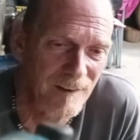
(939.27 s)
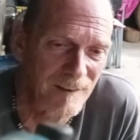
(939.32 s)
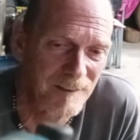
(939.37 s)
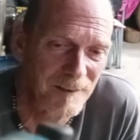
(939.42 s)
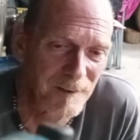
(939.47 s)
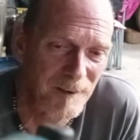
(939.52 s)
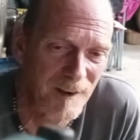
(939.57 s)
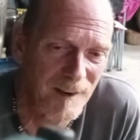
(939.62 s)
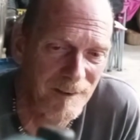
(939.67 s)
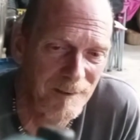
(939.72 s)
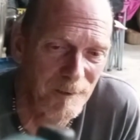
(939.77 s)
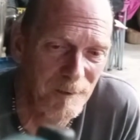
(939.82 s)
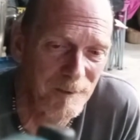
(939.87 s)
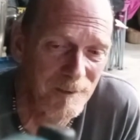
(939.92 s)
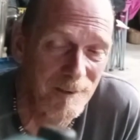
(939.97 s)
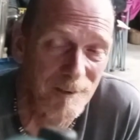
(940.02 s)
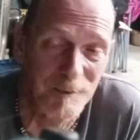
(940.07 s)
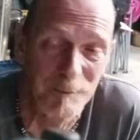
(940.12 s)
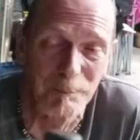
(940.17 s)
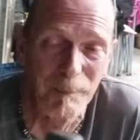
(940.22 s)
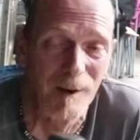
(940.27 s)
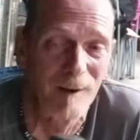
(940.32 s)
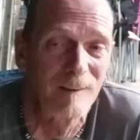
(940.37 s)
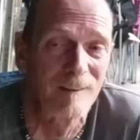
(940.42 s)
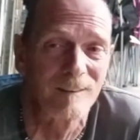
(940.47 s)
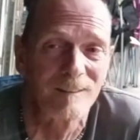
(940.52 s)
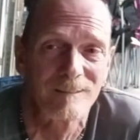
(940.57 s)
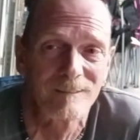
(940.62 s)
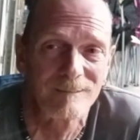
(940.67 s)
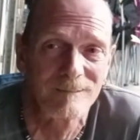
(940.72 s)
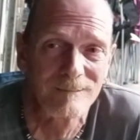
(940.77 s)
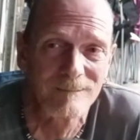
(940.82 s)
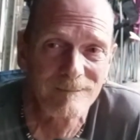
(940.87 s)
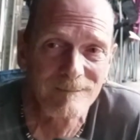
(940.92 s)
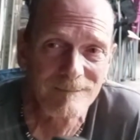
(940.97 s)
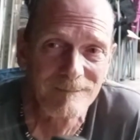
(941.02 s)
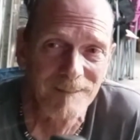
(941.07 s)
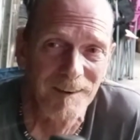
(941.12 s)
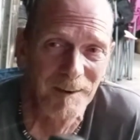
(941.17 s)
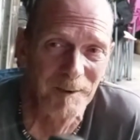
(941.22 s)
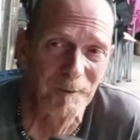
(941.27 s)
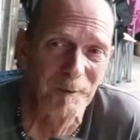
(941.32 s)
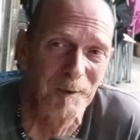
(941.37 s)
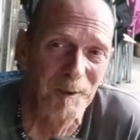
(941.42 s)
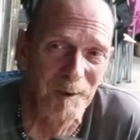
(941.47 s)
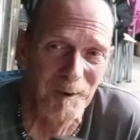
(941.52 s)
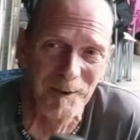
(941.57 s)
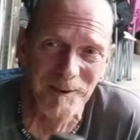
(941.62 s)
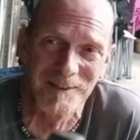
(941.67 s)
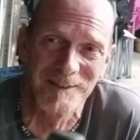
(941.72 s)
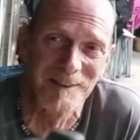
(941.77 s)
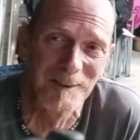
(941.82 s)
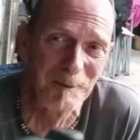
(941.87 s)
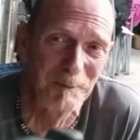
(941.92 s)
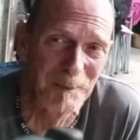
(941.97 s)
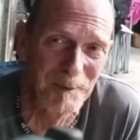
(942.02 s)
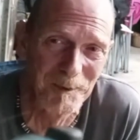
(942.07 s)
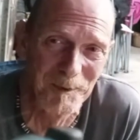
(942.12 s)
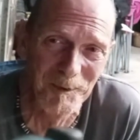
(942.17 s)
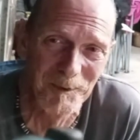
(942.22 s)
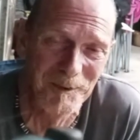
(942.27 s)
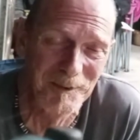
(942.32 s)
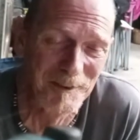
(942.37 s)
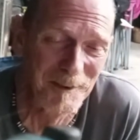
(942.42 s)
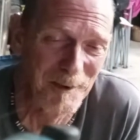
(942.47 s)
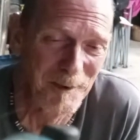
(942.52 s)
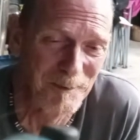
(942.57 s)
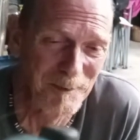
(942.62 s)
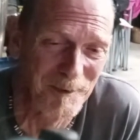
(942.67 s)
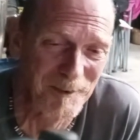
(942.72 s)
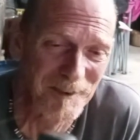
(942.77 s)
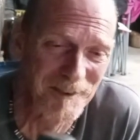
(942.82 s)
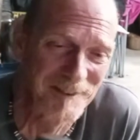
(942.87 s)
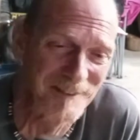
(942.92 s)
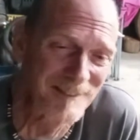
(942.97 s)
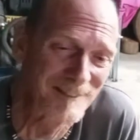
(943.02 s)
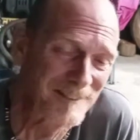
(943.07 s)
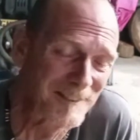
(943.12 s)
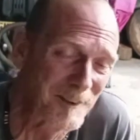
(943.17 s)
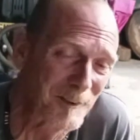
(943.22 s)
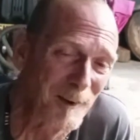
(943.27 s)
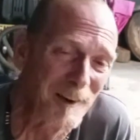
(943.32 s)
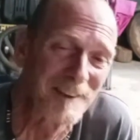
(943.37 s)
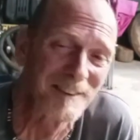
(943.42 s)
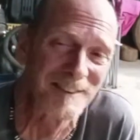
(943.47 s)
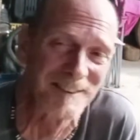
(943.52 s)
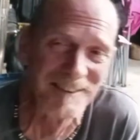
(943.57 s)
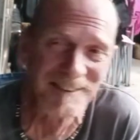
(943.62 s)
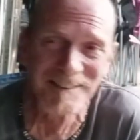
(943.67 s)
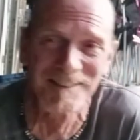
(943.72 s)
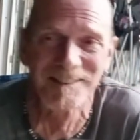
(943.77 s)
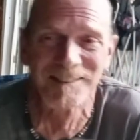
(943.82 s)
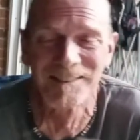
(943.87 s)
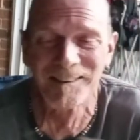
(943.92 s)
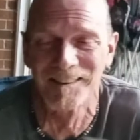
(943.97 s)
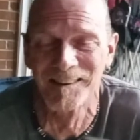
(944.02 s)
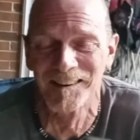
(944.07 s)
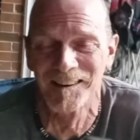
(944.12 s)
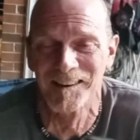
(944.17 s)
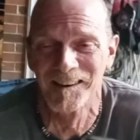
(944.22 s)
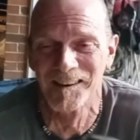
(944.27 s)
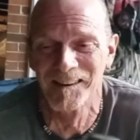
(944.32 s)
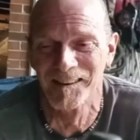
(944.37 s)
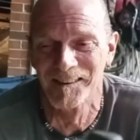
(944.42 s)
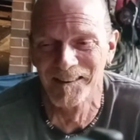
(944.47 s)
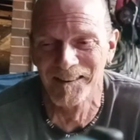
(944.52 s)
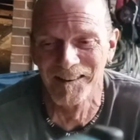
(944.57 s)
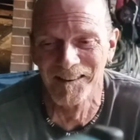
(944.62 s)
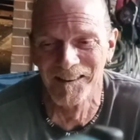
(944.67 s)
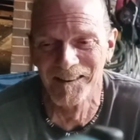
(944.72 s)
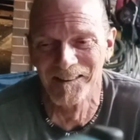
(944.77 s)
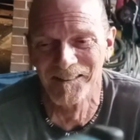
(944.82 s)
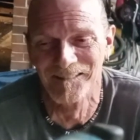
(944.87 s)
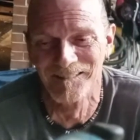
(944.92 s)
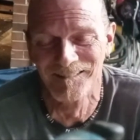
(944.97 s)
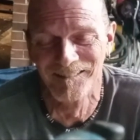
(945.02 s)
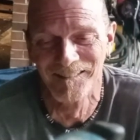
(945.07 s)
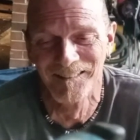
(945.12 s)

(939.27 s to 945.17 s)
You guys are just inspiring. Whether it's simple little stuff to just craziness, you know.